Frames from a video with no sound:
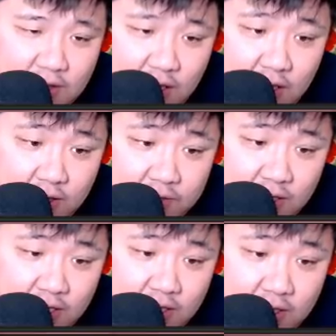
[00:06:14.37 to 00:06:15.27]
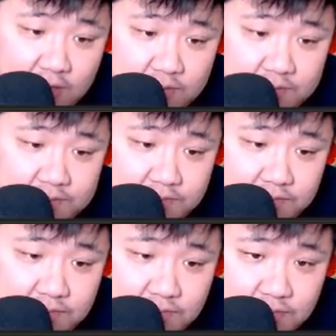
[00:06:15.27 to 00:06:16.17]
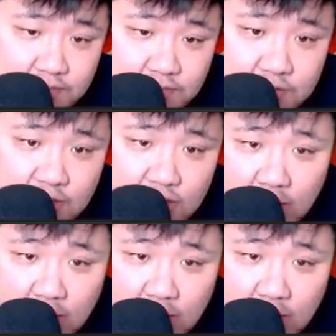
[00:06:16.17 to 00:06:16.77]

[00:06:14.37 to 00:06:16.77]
on my um, uh,